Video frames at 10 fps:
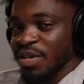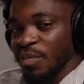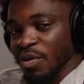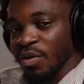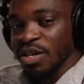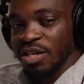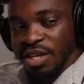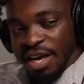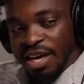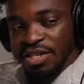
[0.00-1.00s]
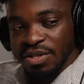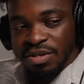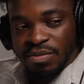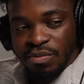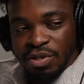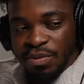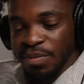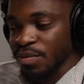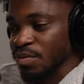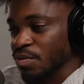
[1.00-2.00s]
But yeah, I guess most
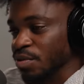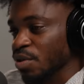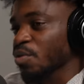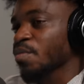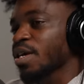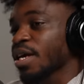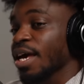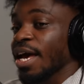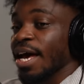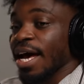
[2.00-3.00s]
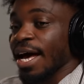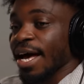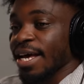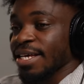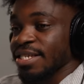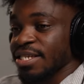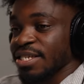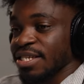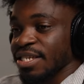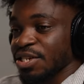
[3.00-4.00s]
people would know me
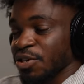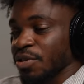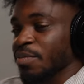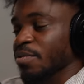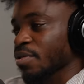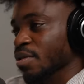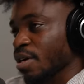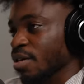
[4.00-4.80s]
as Shutabug the